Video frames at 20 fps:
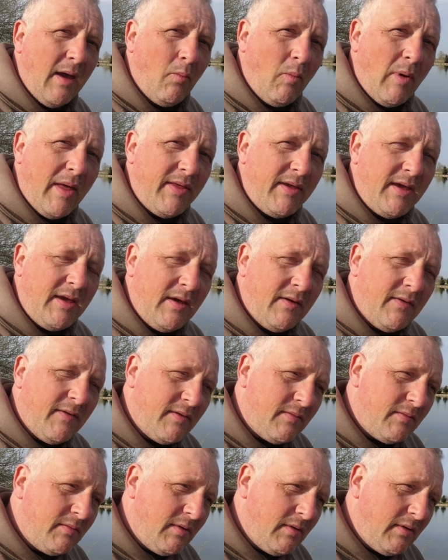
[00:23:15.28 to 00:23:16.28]
Whether
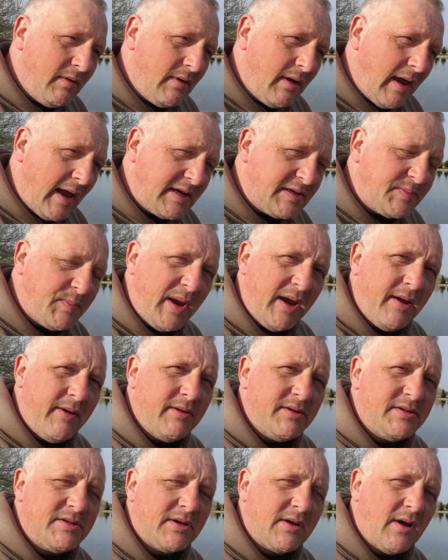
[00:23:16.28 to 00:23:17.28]
you're
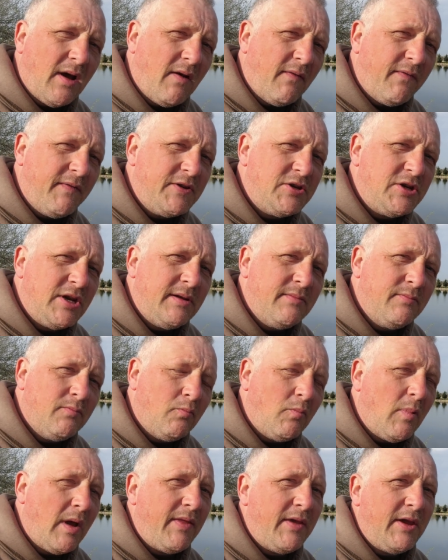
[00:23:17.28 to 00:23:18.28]
experienced to carp fishing,
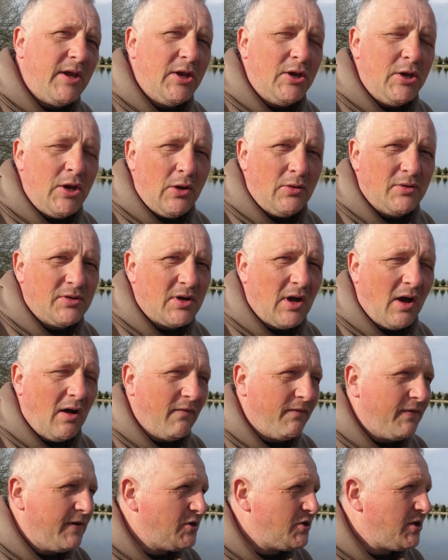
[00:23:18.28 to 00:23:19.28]
whether you're new to
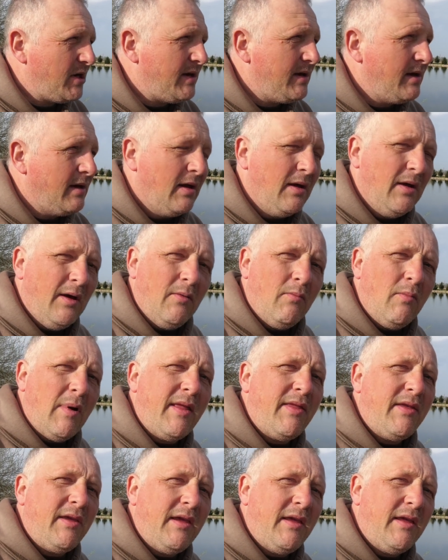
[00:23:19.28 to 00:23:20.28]
carp fishing,
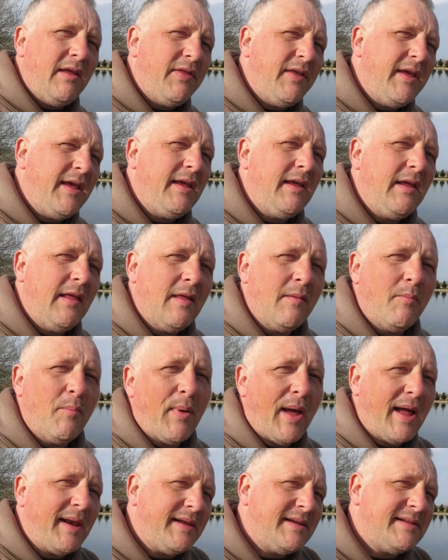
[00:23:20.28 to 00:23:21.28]
whether you think you're the
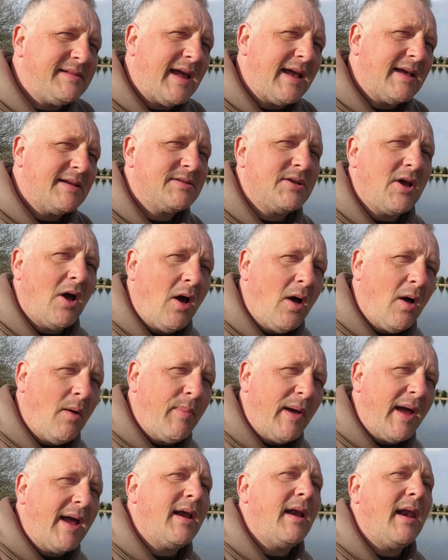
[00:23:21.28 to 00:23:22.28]
baddest ass
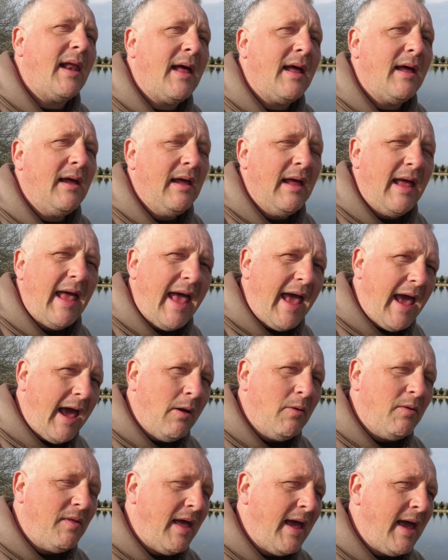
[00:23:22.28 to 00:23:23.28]
carp angler
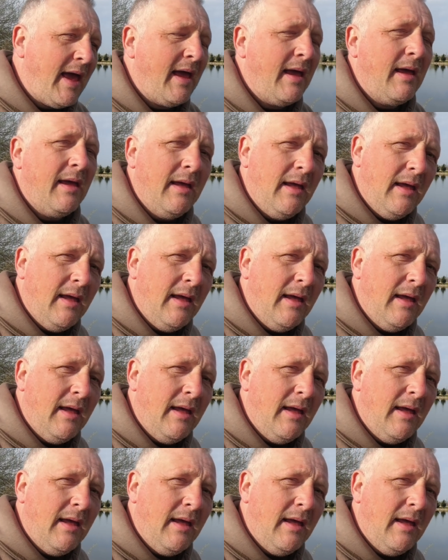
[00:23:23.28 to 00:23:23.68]
out there,